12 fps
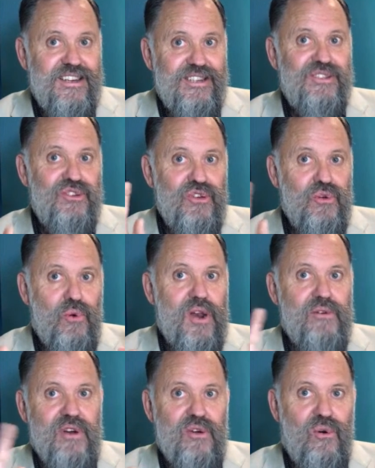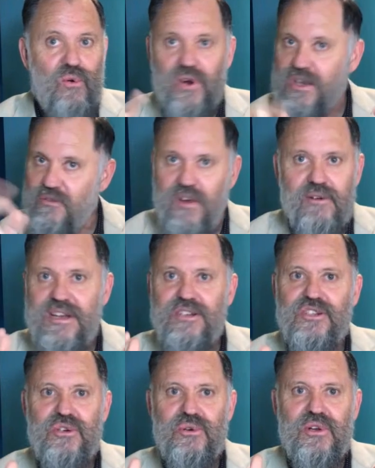do you want to record. It's very
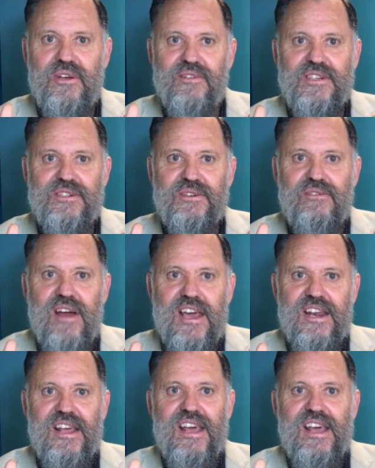intuitive. It's great.